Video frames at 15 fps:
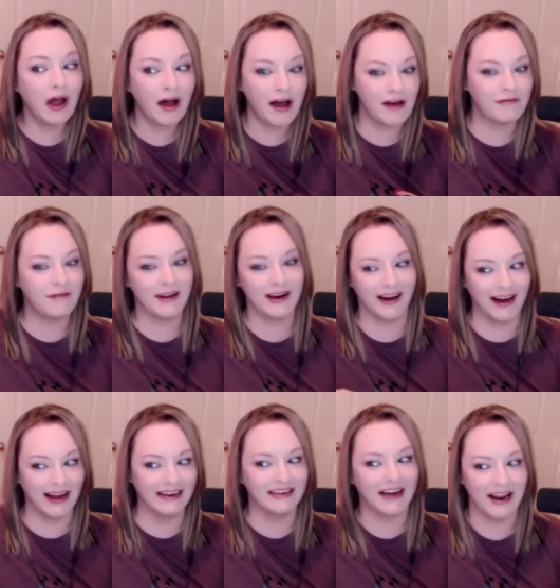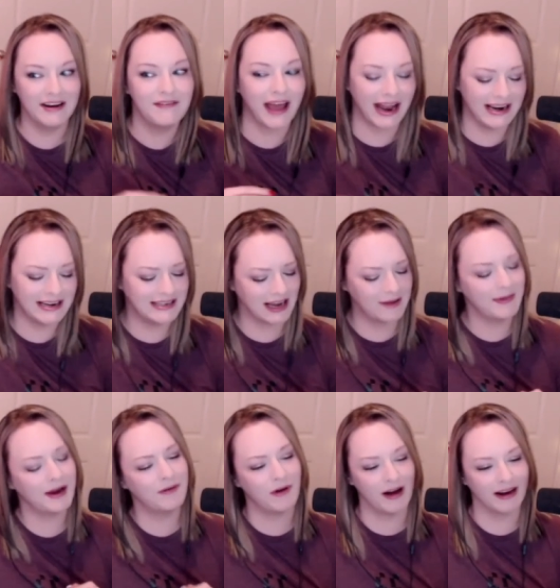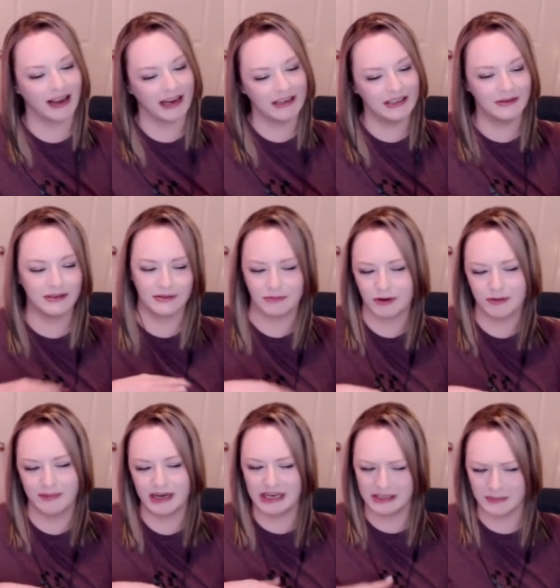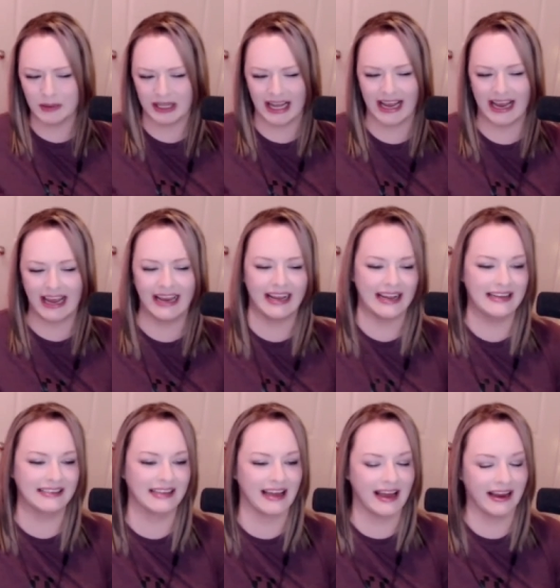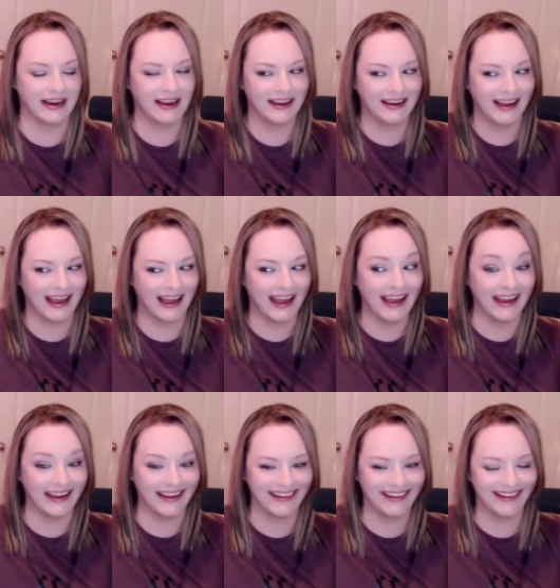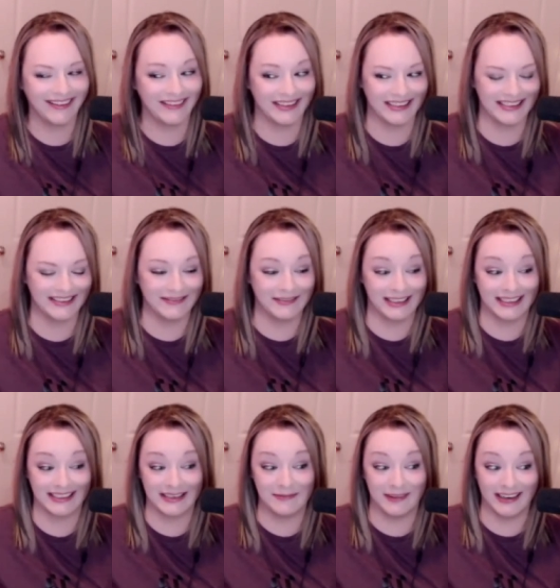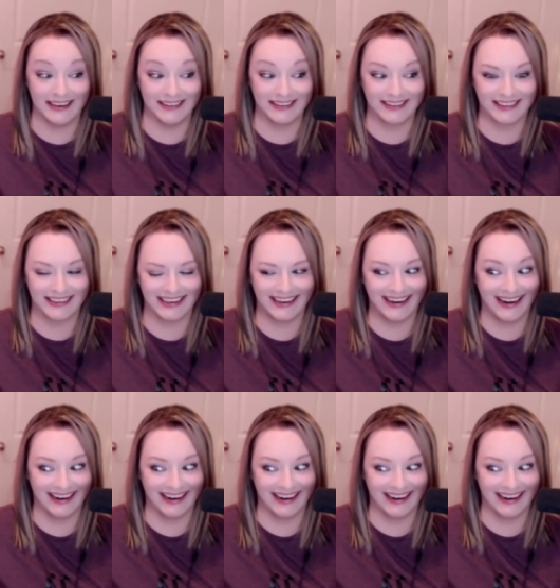off and on. Kind of anytime I walk into his room and he's playing, he's like, "Hey, Want to, want to see my unicorn?